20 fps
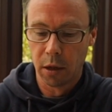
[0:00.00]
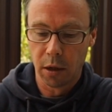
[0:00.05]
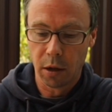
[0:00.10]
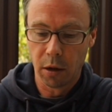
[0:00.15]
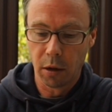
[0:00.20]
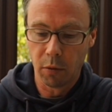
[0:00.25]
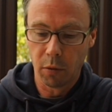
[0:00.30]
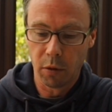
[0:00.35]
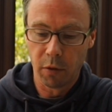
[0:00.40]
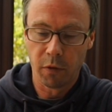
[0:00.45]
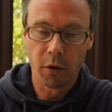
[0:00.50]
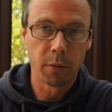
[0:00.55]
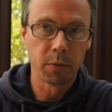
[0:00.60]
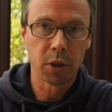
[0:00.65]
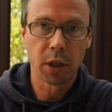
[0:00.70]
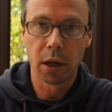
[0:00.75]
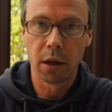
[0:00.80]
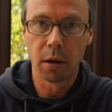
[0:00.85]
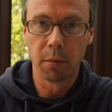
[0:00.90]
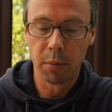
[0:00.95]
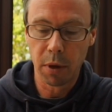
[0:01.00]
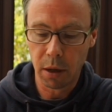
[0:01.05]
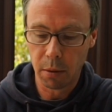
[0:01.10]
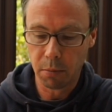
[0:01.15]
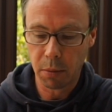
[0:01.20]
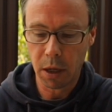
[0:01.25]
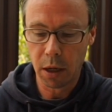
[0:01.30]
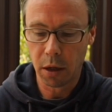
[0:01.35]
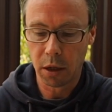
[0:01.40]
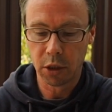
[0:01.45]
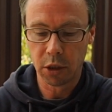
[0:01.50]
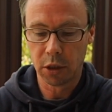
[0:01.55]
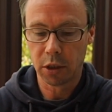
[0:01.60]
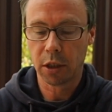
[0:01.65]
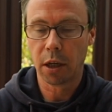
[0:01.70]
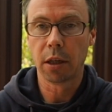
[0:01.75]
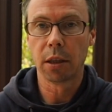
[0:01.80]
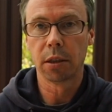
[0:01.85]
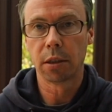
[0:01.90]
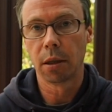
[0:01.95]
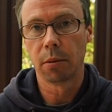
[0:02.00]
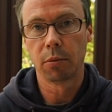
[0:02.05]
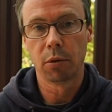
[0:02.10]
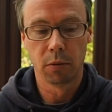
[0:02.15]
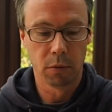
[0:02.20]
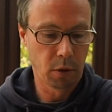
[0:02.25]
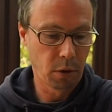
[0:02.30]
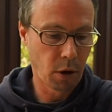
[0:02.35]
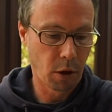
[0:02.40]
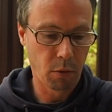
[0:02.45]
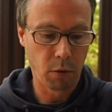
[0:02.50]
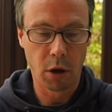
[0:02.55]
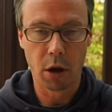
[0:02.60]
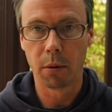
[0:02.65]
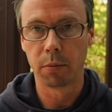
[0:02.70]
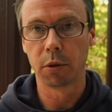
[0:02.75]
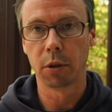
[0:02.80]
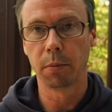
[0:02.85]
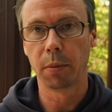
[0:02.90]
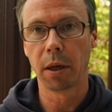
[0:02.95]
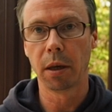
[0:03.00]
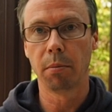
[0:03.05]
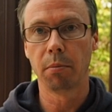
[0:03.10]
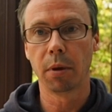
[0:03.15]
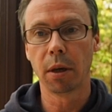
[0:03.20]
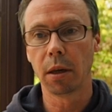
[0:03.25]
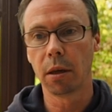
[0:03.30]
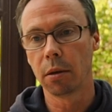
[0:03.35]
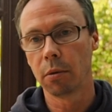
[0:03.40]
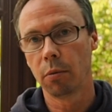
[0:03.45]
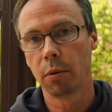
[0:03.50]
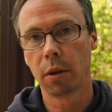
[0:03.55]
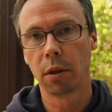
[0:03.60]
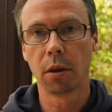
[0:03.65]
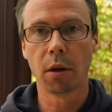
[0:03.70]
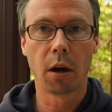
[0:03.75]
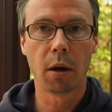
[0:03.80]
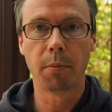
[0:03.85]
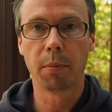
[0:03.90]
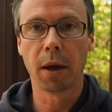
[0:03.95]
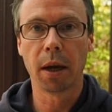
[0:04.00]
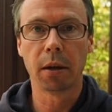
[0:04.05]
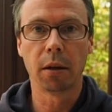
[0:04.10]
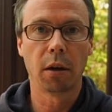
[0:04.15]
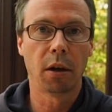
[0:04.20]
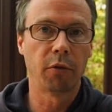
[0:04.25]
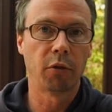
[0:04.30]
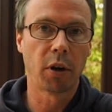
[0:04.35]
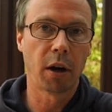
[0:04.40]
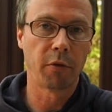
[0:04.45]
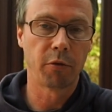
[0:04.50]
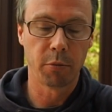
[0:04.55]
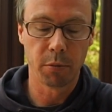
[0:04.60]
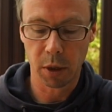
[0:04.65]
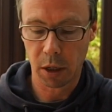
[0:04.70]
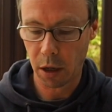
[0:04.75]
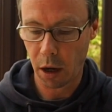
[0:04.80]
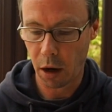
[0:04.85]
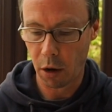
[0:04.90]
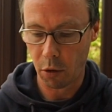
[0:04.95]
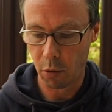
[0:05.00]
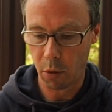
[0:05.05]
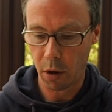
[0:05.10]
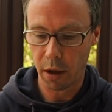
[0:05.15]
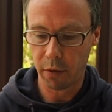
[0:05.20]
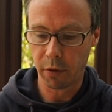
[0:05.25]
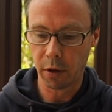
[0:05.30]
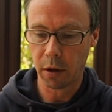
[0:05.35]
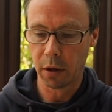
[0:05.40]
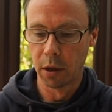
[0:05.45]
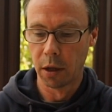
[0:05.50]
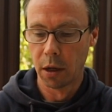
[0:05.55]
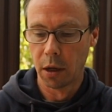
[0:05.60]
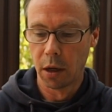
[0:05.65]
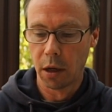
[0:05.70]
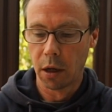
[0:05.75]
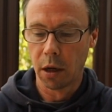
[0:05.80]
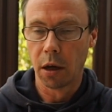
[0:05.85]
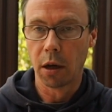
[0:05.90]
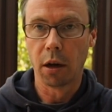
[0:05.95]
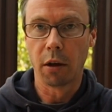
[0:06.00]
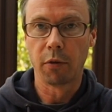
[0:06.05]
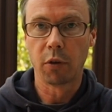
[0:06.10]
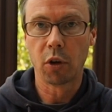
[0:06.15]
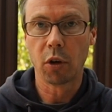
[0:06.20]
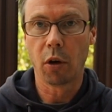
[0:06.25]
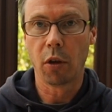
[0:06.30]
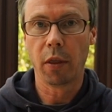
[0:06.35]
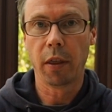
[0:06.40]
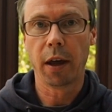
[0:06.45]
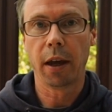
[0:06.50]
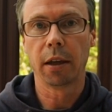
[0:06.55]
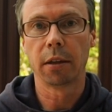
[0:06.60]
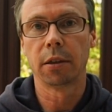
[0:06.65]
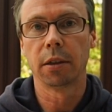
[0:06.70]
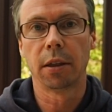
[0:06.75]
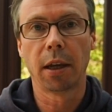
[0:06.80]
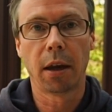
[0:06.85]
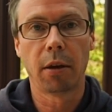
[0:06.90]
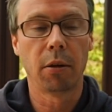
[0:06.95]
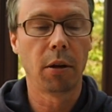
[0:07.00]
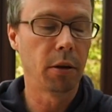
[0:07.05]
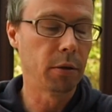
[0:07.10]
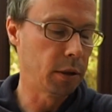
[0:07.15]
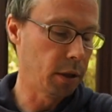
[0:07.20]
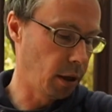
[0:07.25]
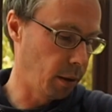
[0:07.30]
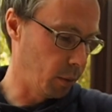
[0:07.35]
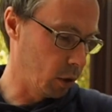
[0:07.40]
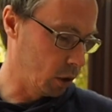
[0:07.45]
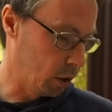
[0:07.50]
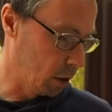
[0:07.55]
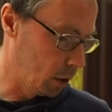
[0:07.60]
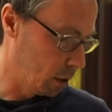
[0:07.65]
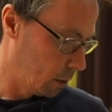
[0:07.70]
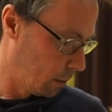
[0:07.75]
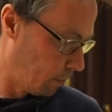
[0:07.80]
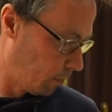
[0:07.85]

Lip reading: you know, if I'm staying at a B&B, I just take this up, a whole lot up to the B&B with the iPad that I've grabbed from the car or whatever, and I've got that to download the images.